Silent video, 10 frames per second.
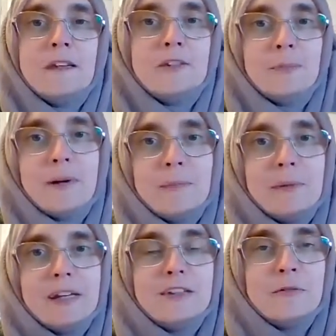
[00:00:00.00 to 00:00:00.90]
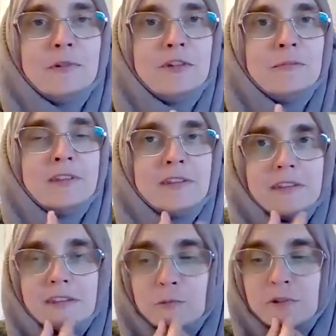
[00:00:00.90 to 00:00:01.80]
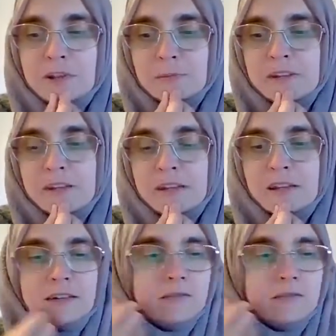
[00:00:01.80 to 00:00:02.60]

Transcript: So backbiting we normally